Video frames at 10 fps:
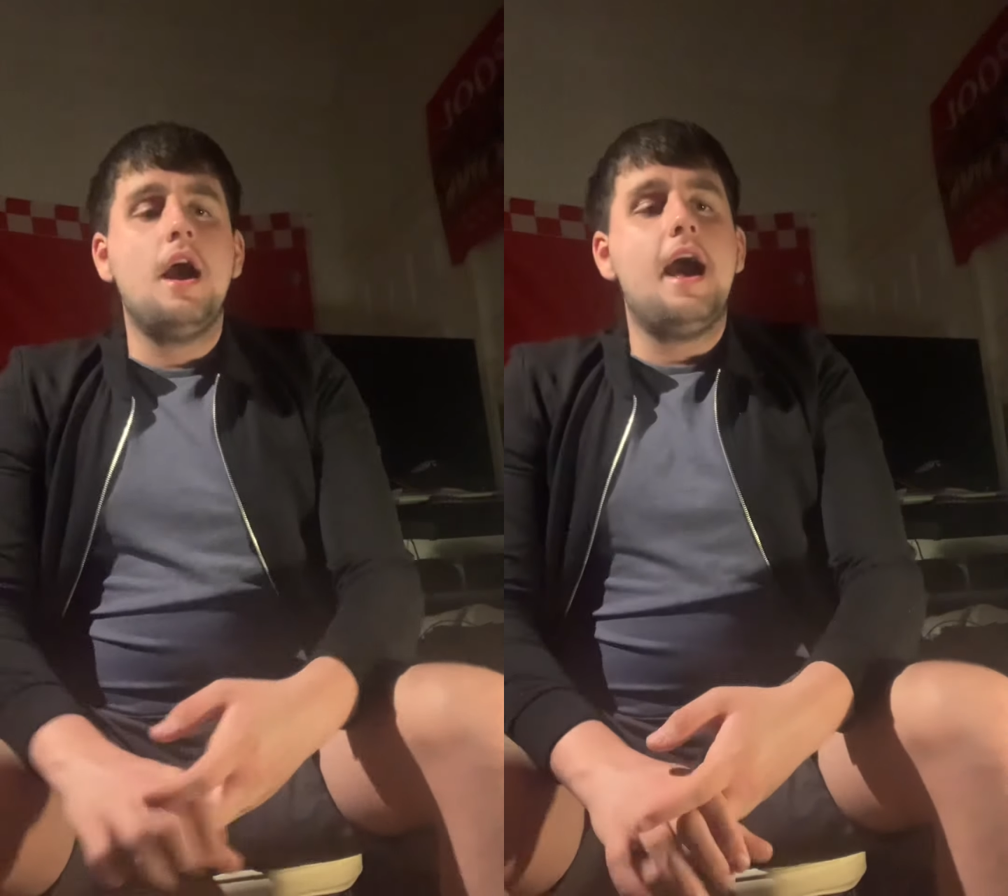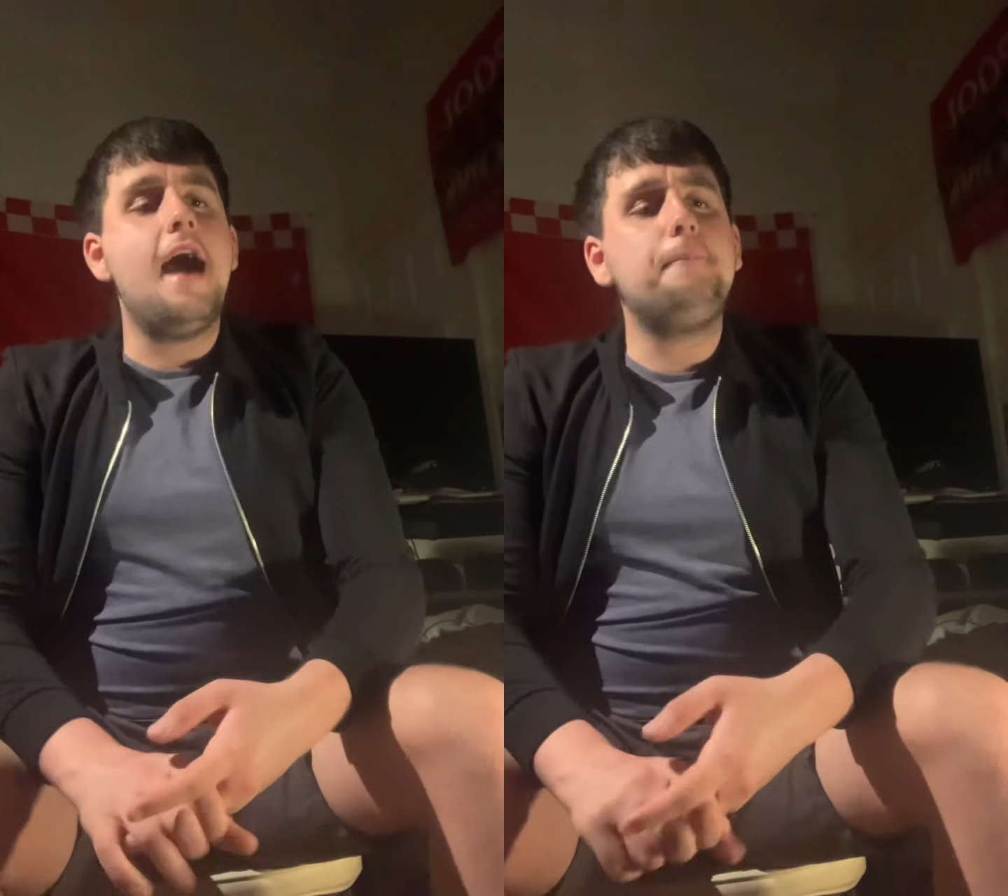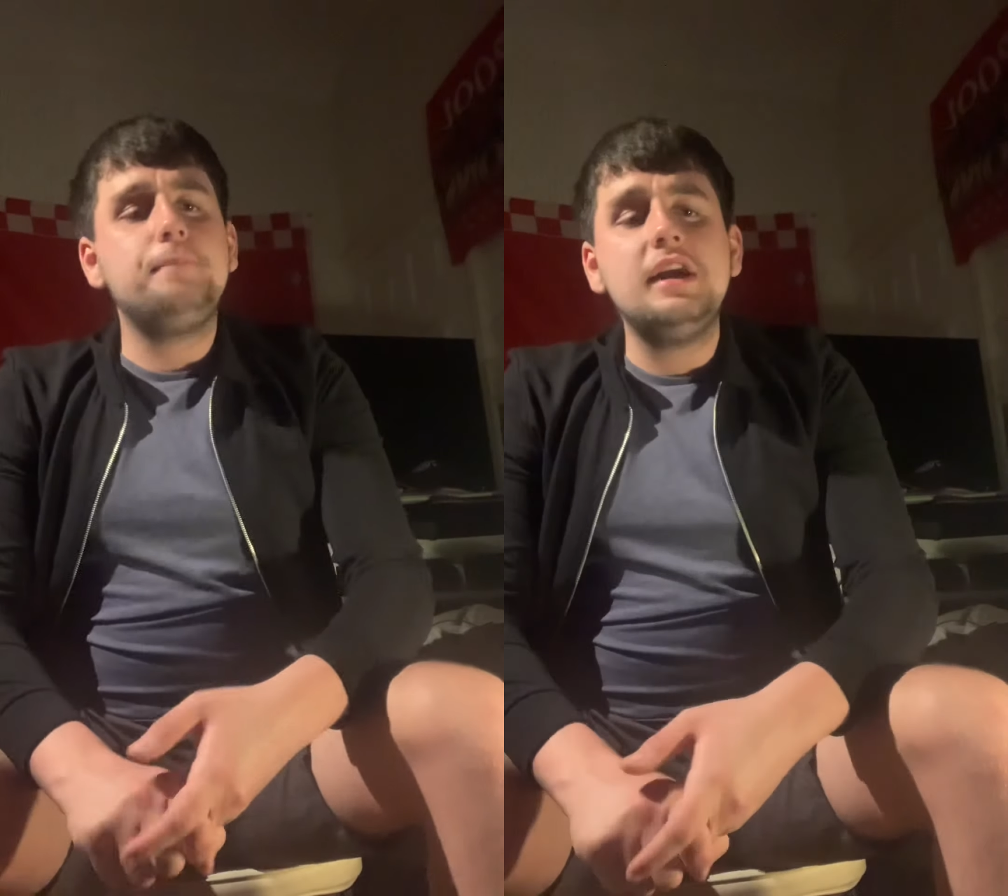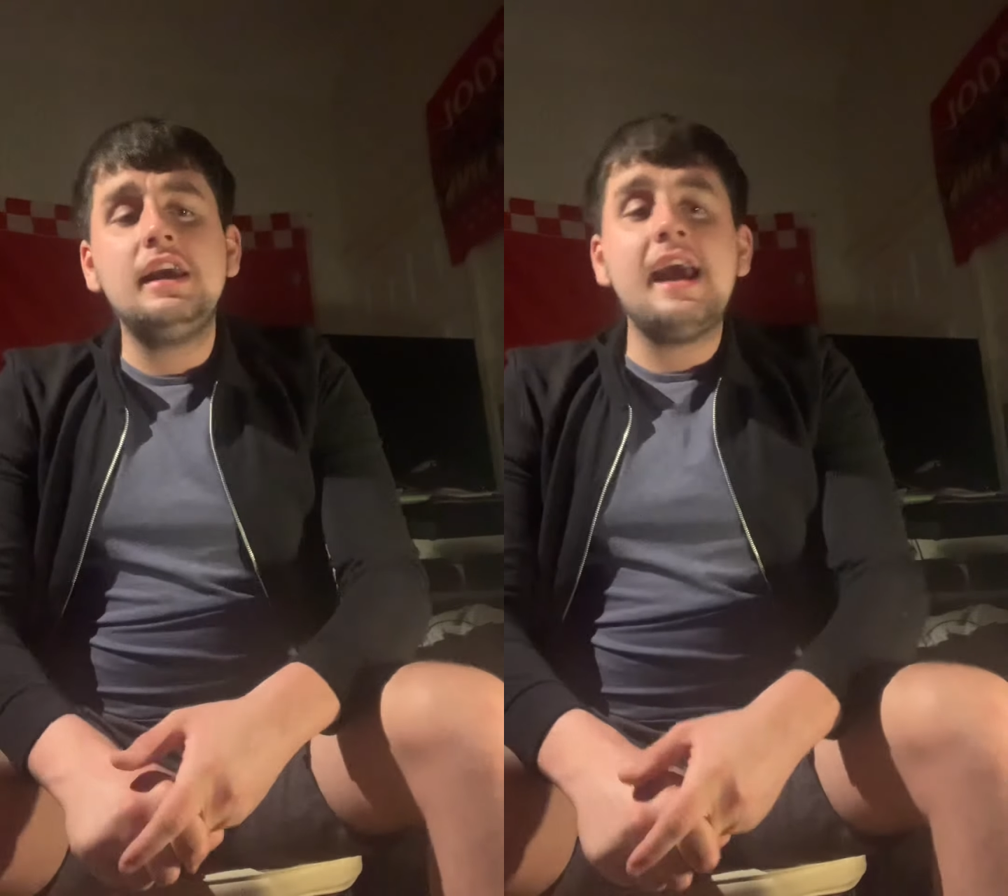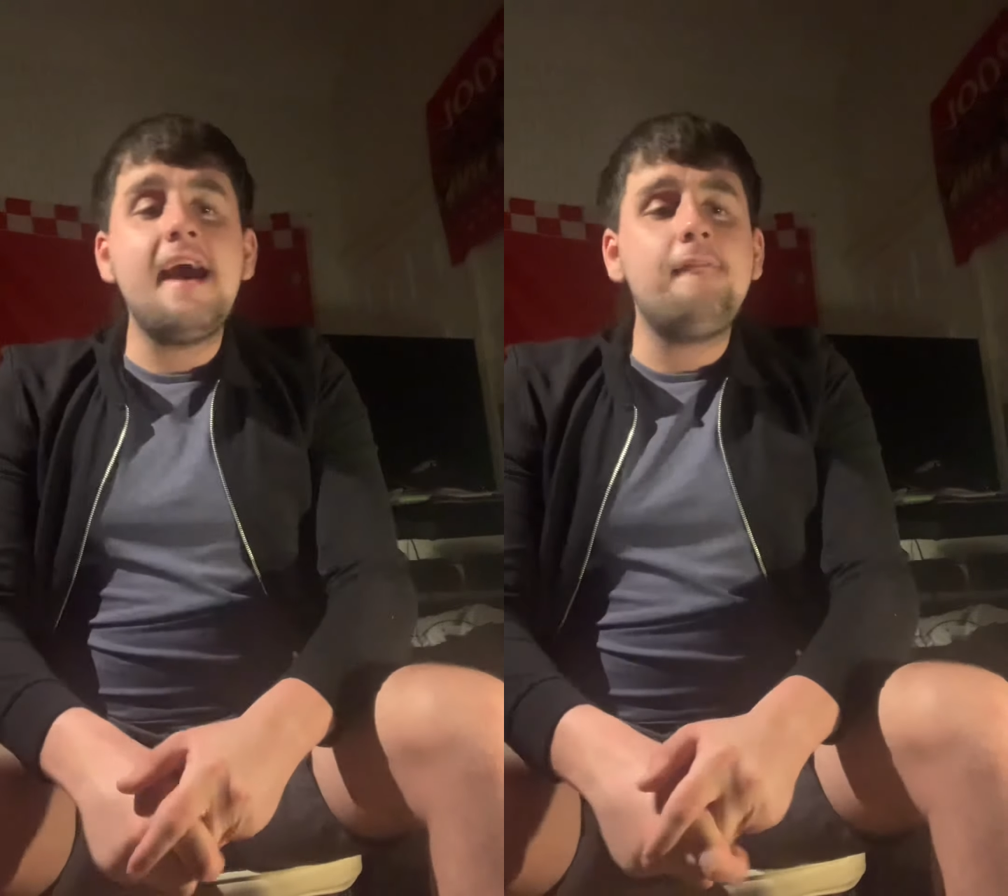
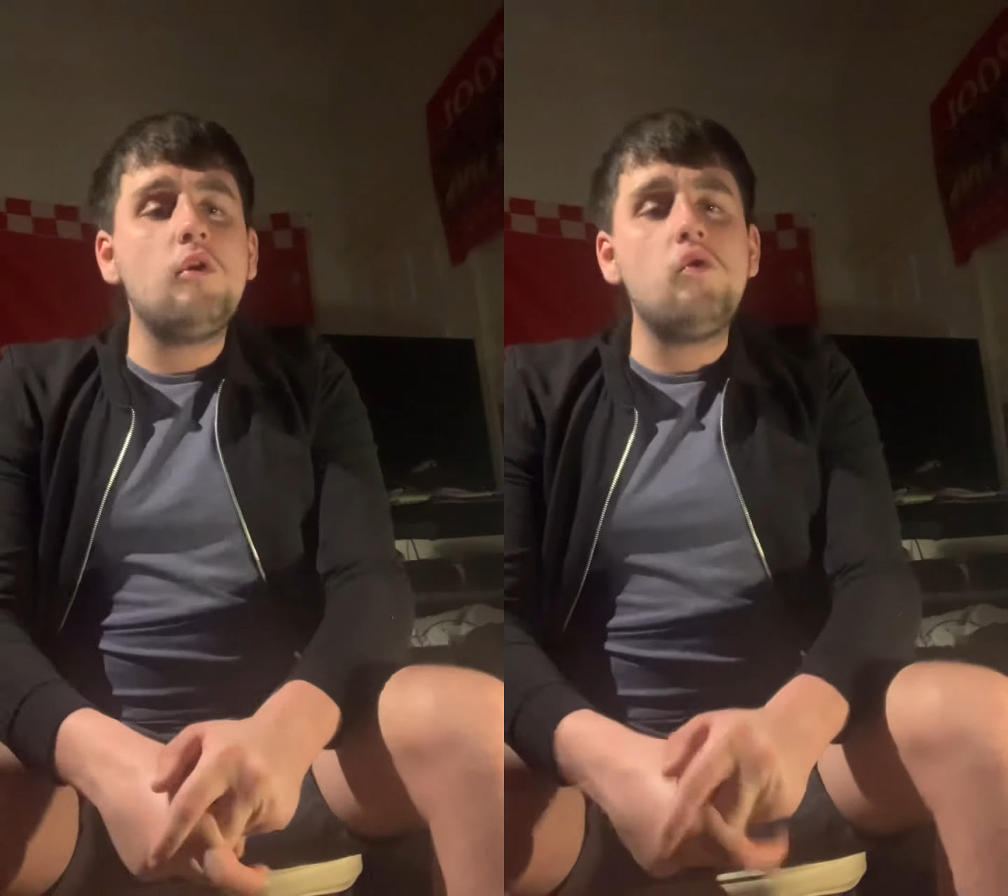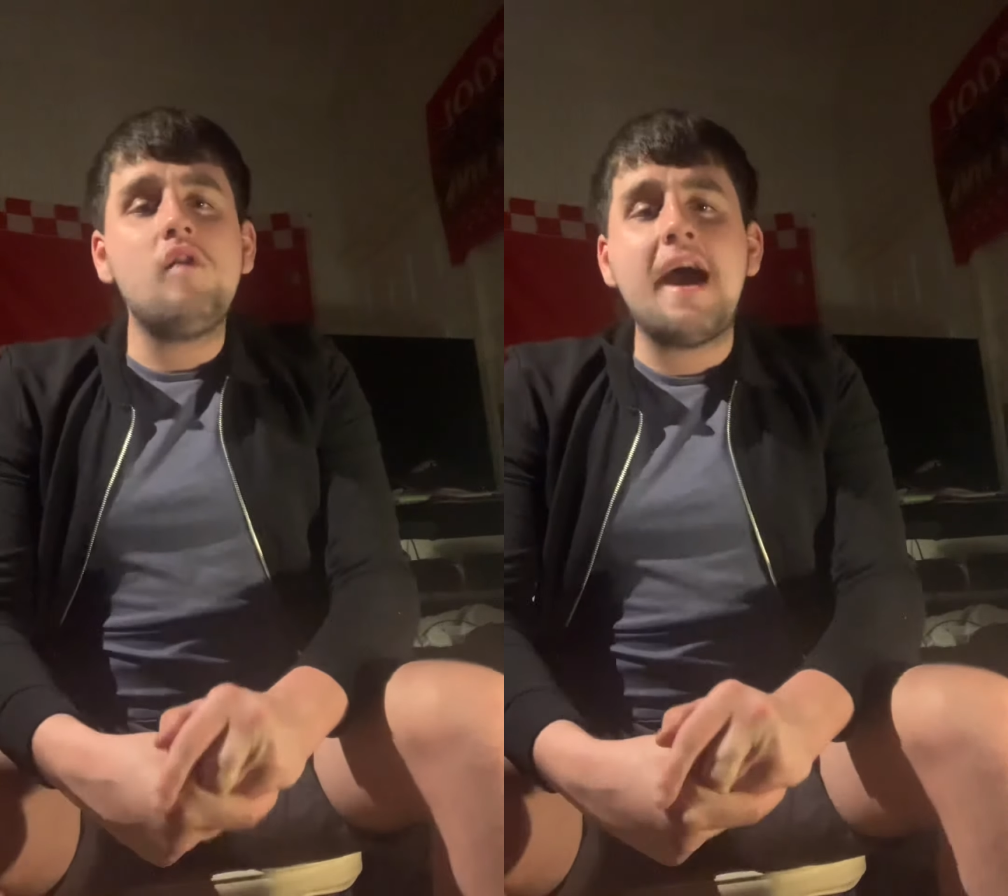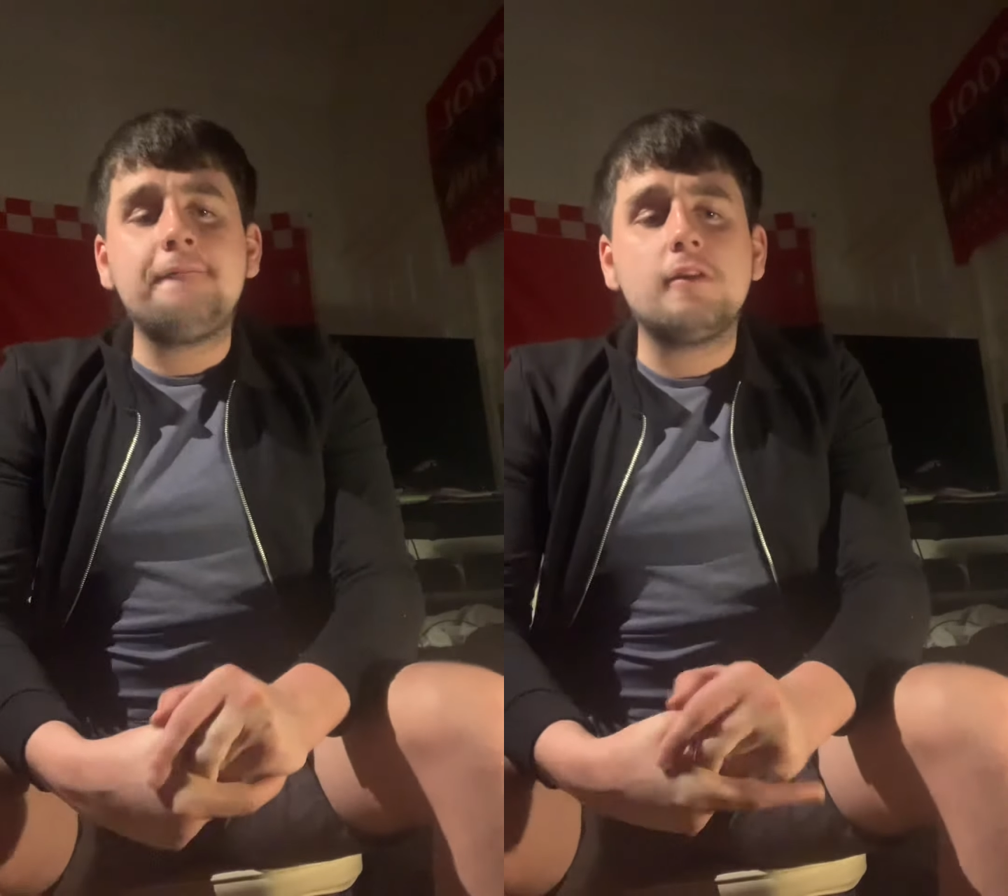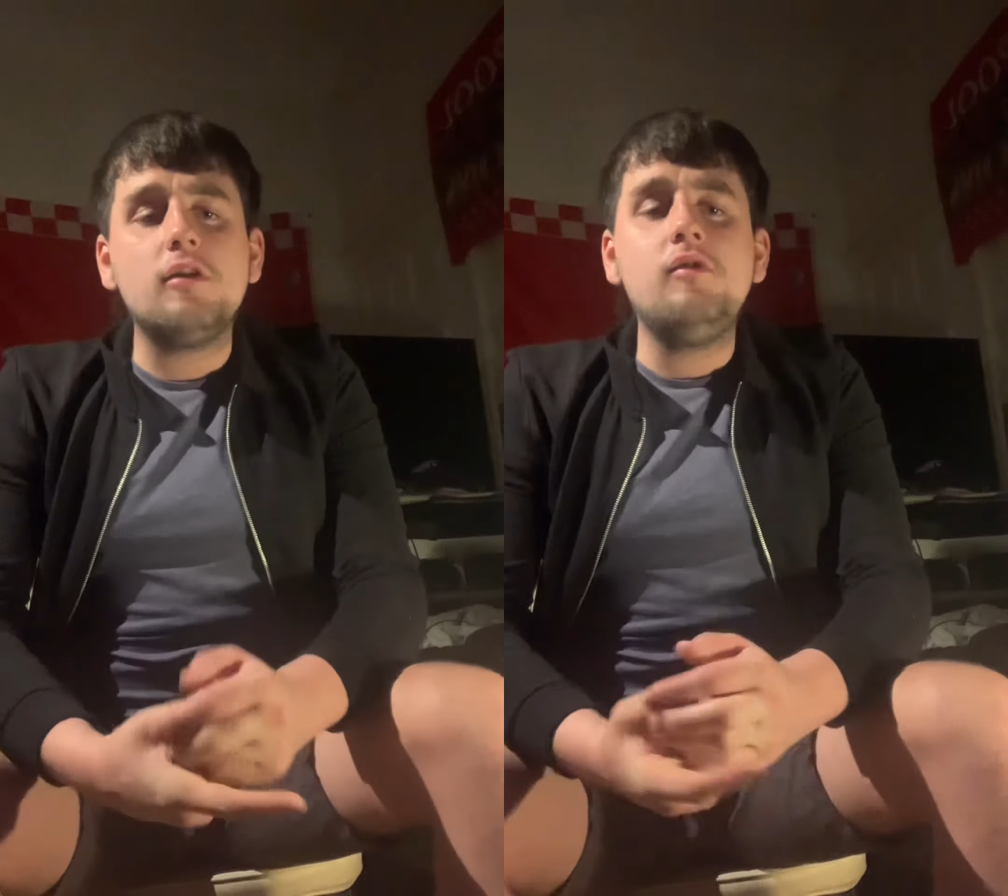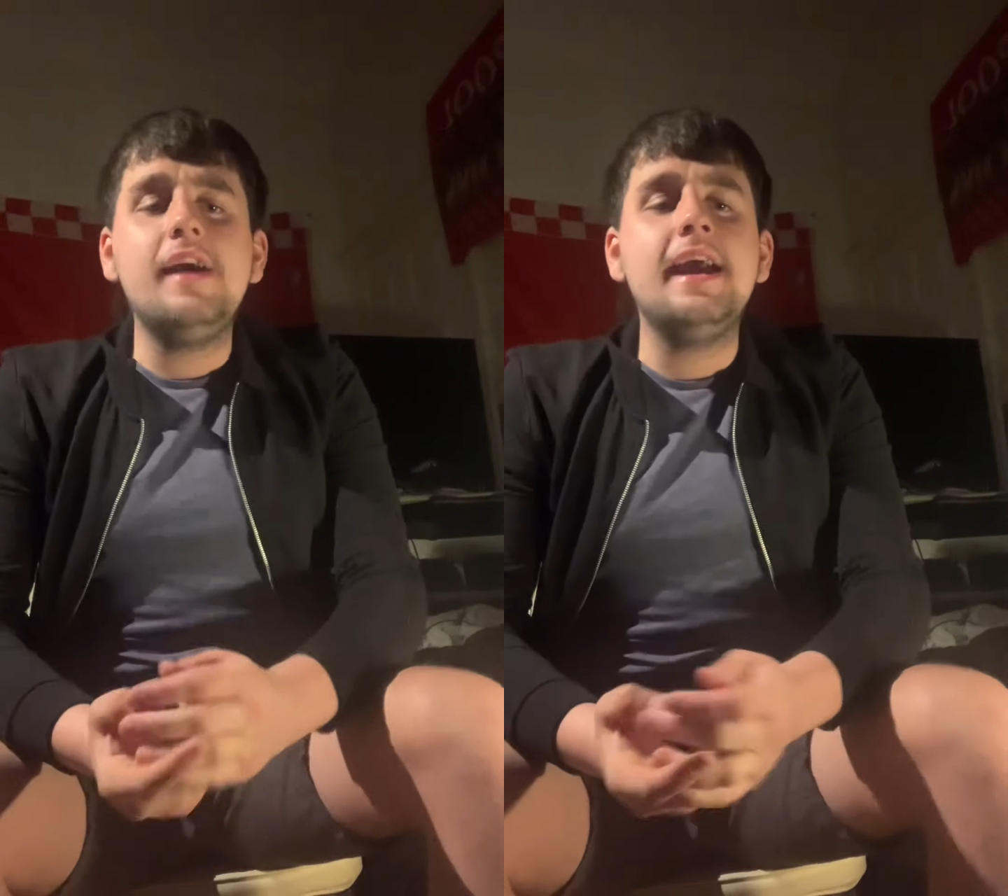Happy ever
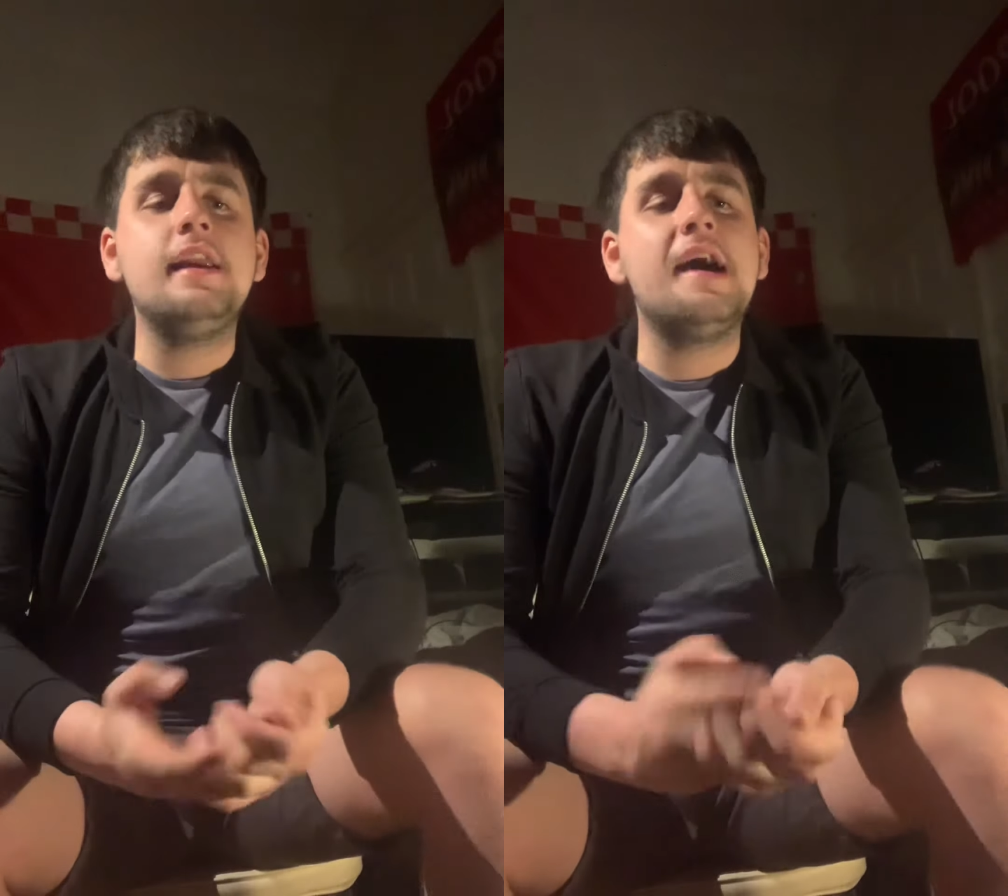after in